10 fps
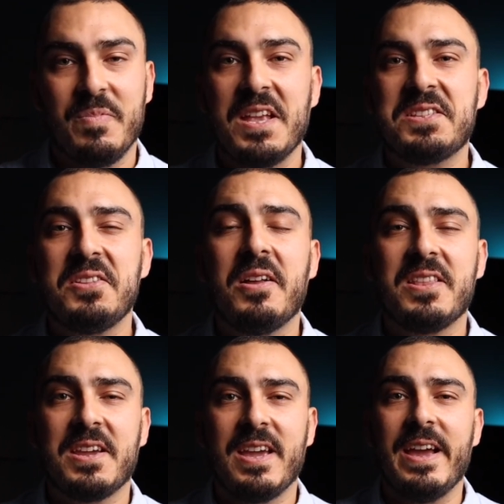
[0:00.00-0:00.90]
It's not
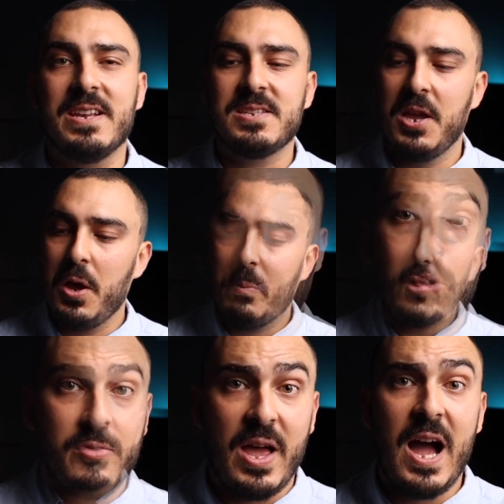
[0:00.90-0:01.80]
the case.
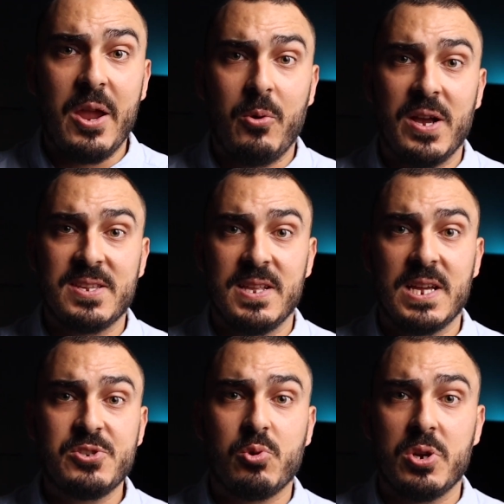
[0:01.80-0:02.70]
Both iOS and
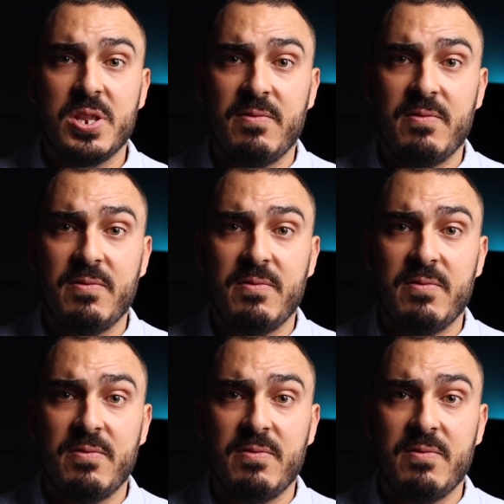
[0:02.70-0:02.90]
Android